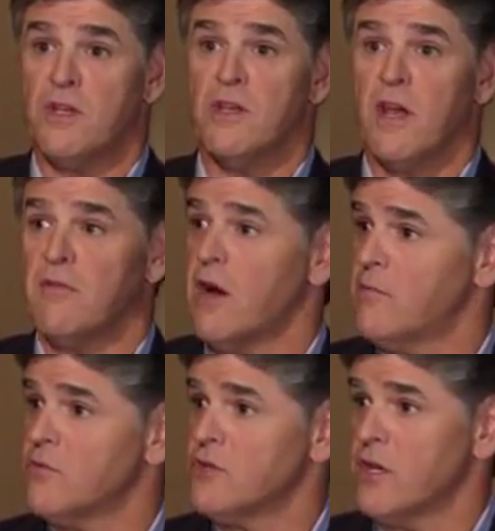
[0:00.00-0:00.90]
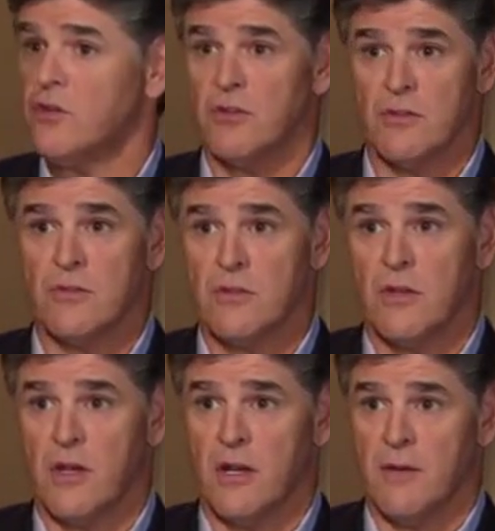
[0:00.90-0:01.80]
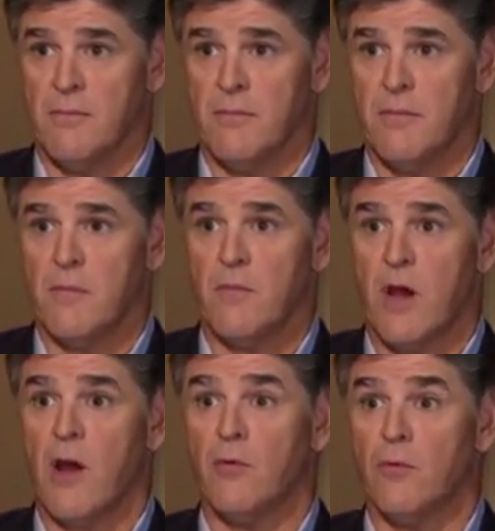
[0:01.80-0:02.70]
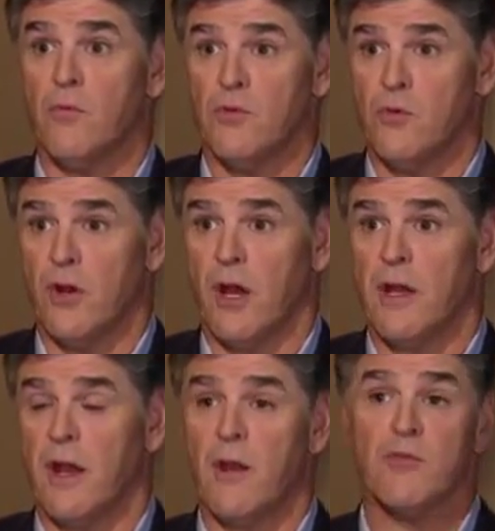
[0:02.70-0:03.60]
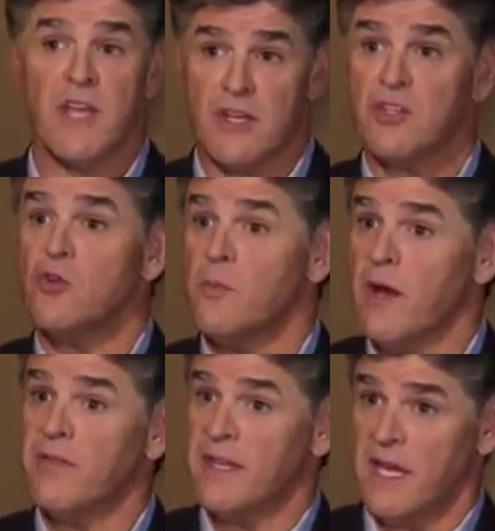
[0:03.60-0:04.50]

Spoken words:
did have conversations. You and I was asking you about the